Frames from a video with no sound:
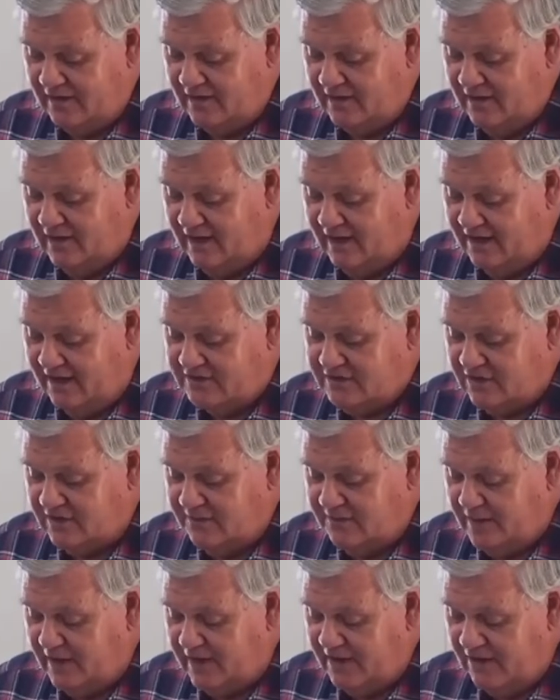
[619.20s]
And in 2
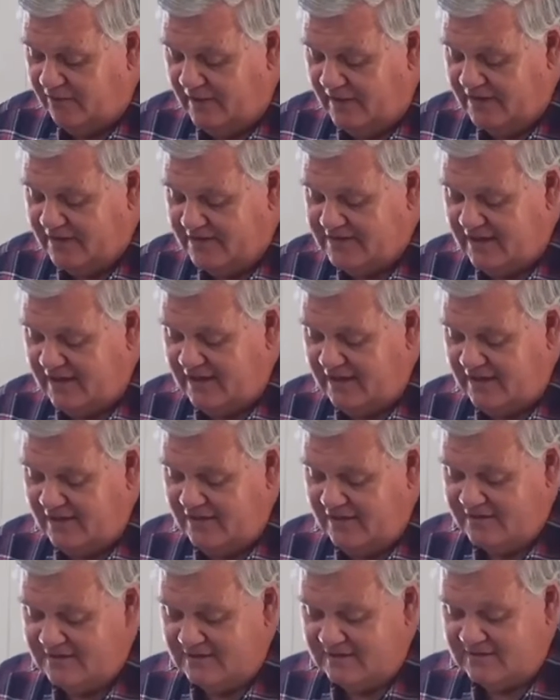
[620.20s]
Peter 1:10, he
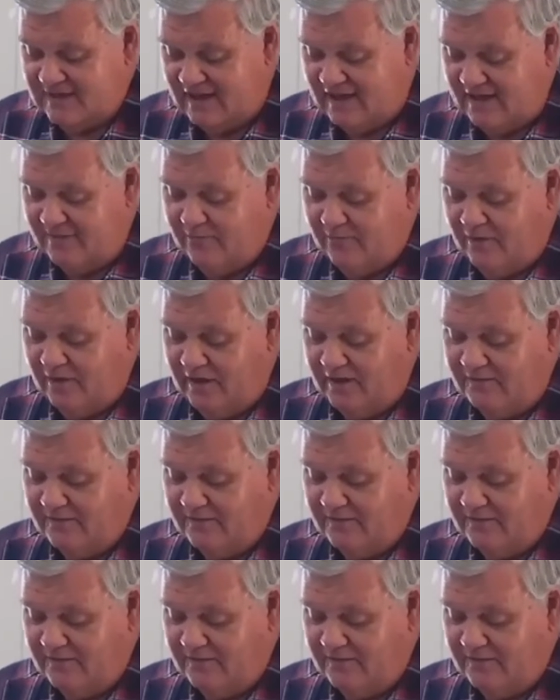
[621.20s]
used the same word.